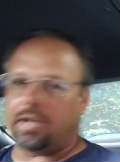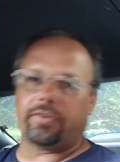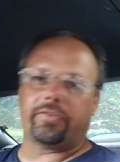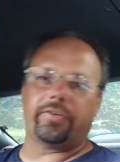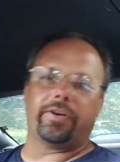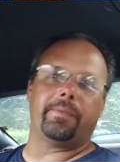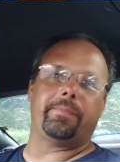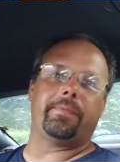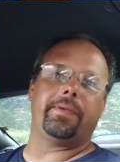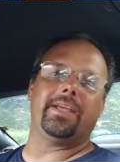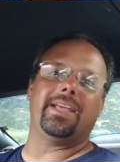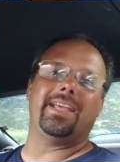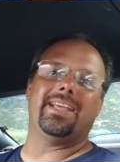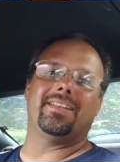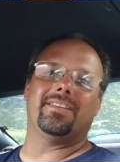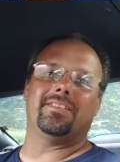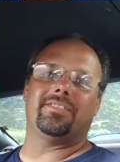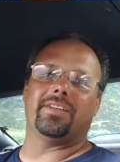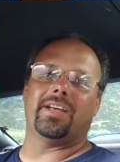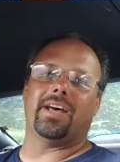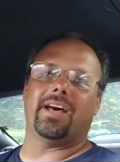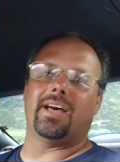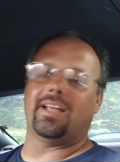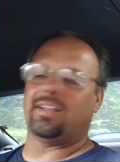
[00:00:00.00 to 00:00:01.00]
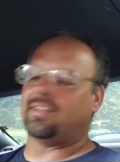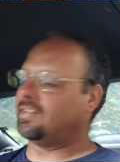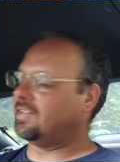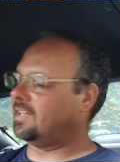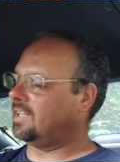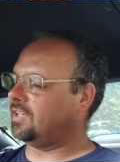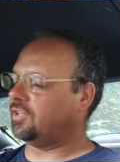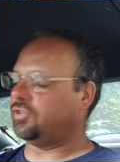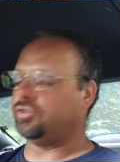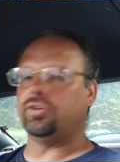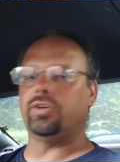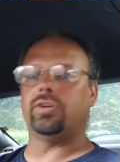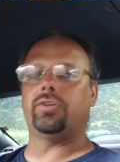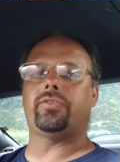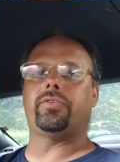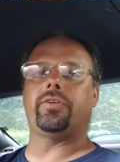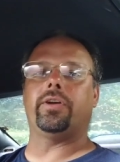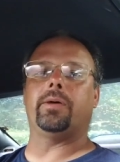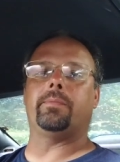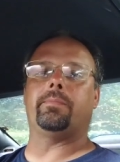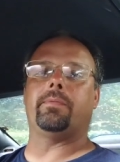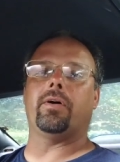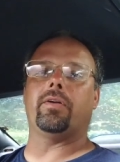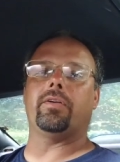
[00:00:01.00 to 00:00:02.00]
dripping inside. It should
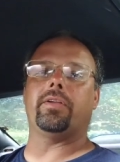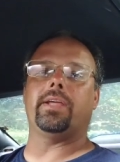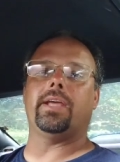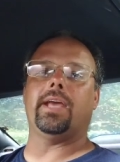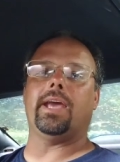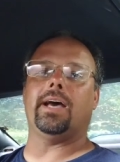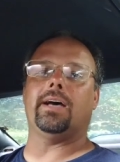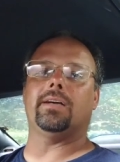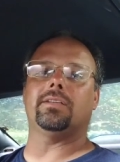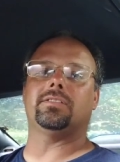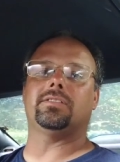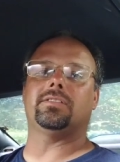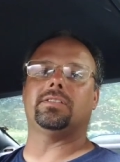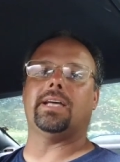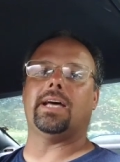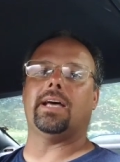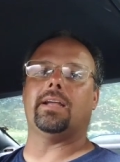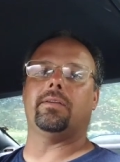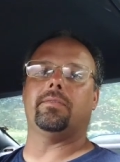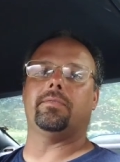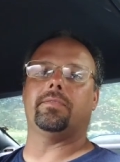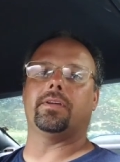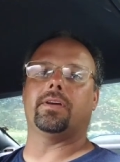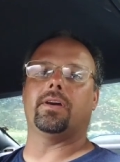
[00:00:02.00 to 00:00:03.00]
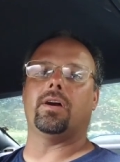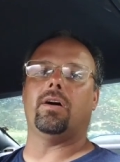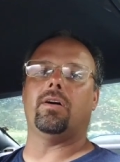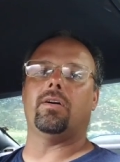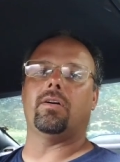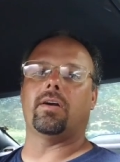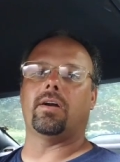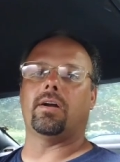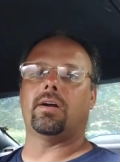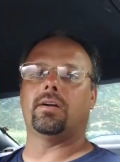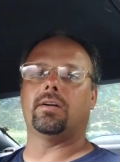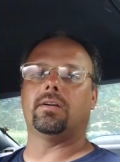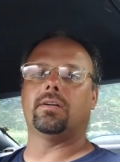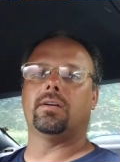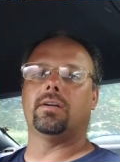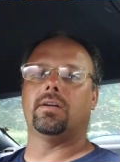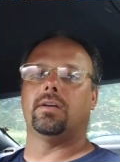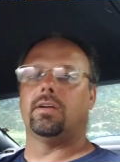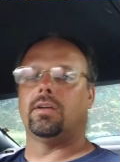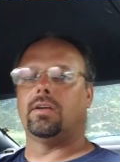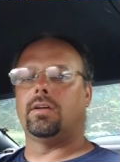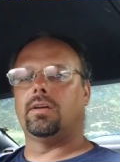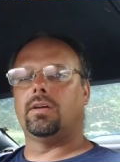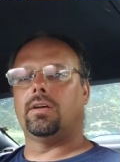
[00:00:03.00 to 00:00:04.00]
drip on the outside of the car
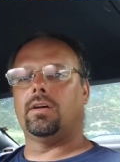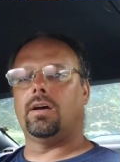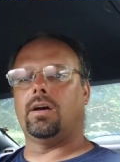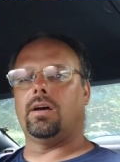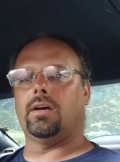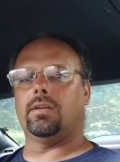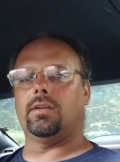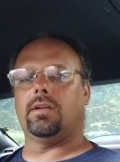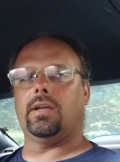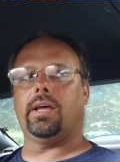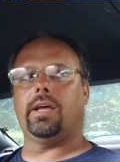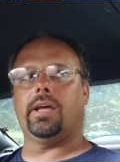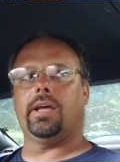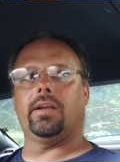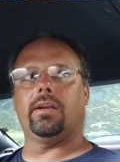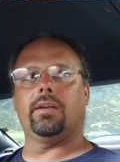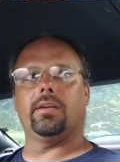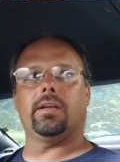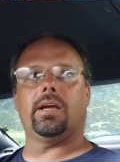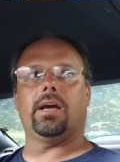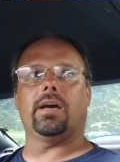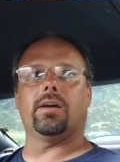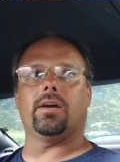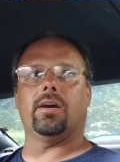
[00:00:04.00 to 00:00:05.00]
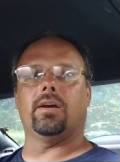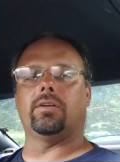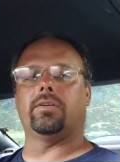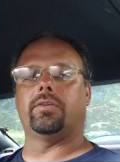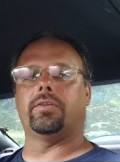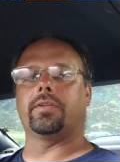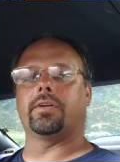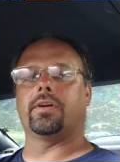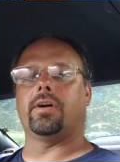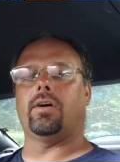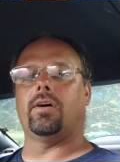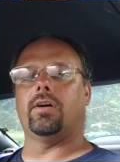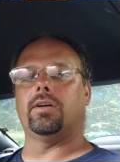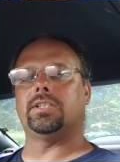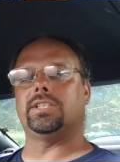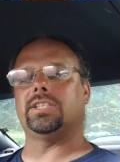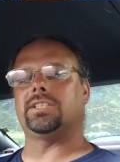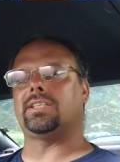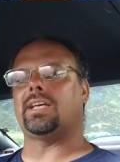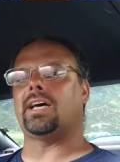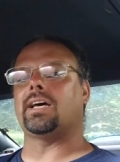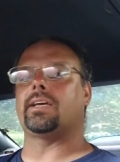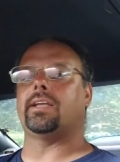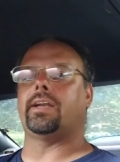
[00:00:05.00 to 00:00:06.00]
and like under the car,
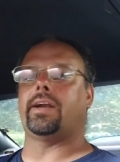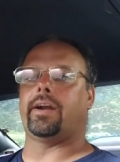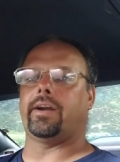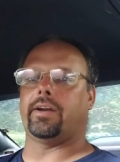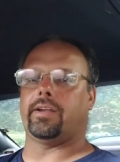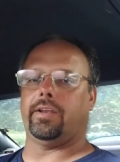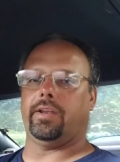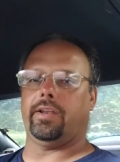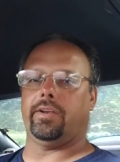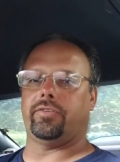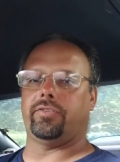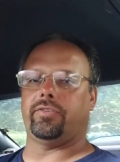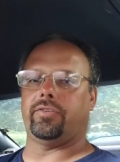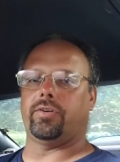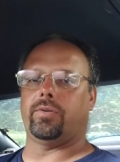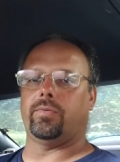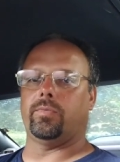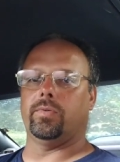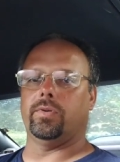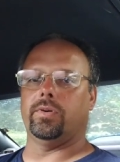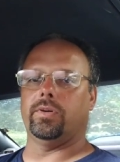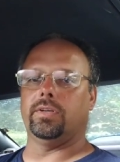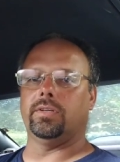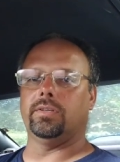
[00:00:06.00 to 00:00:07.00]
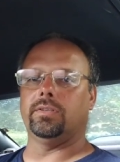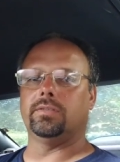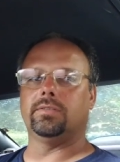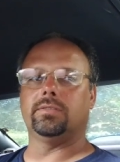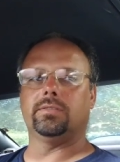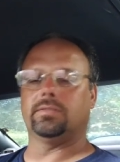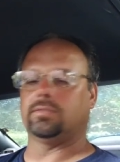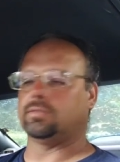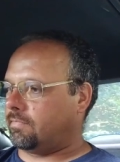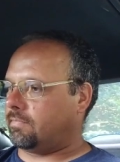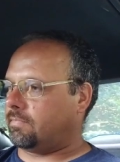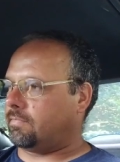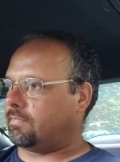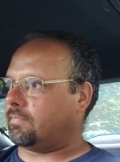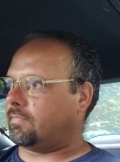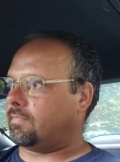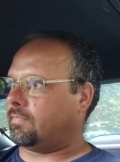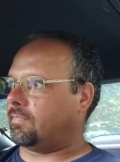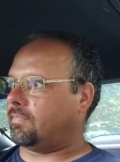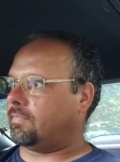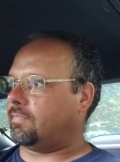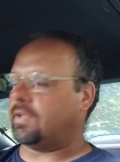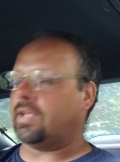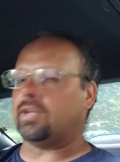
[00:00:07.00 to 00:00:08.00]
just like an air conditioner would.
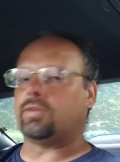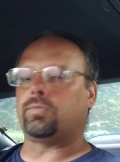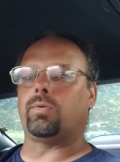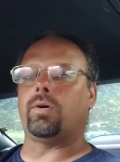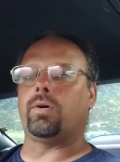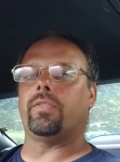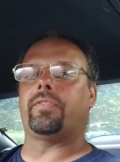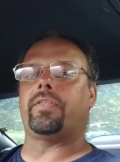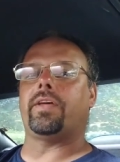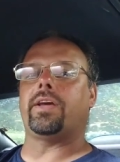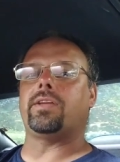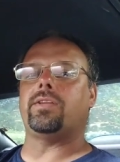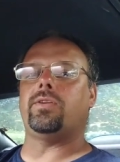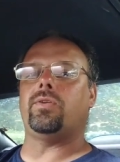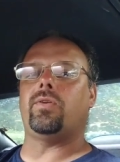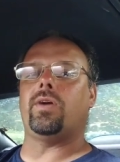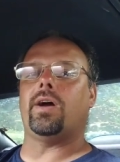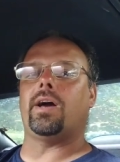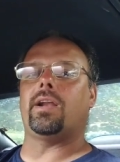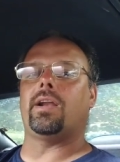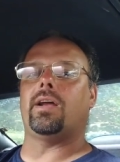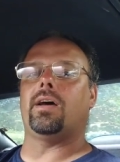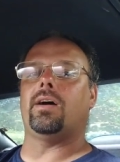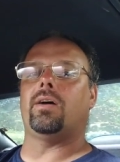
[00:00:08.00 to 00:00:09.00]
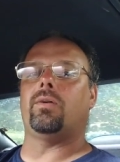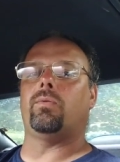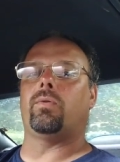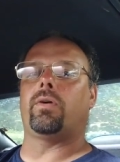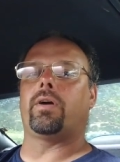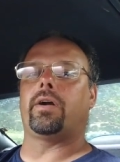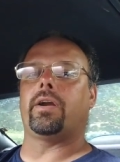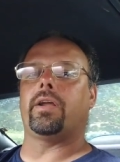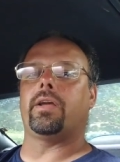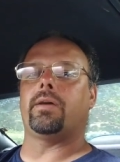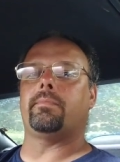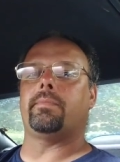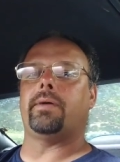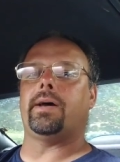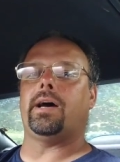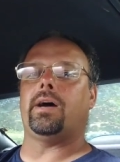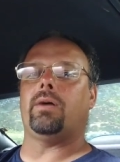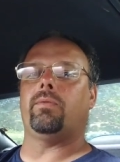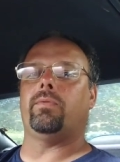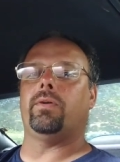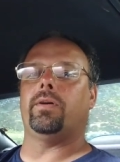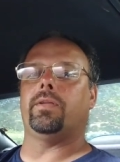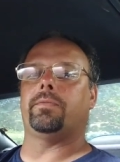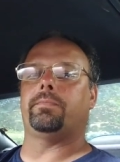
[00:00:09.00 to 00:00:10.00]
That's one thing you got to worry
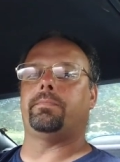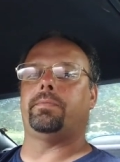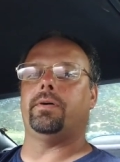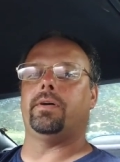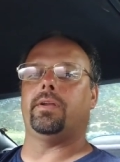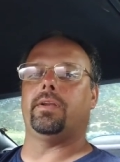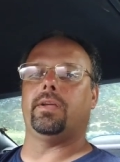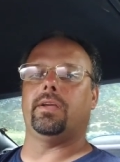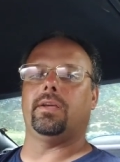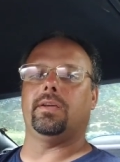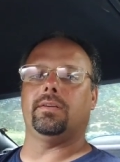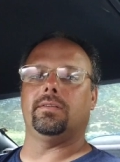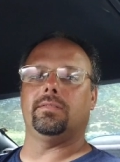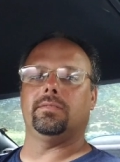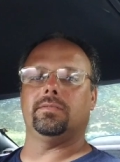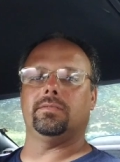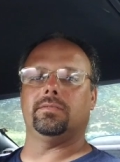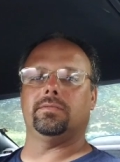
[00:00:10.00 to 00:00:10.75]
about with putting